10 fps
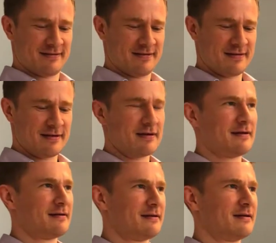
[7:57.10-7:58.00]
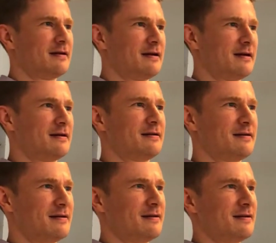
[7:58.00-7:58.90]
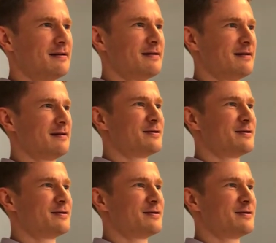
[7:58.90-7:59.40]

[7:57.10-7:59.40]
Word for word: Wealthy if so many people have helicopters.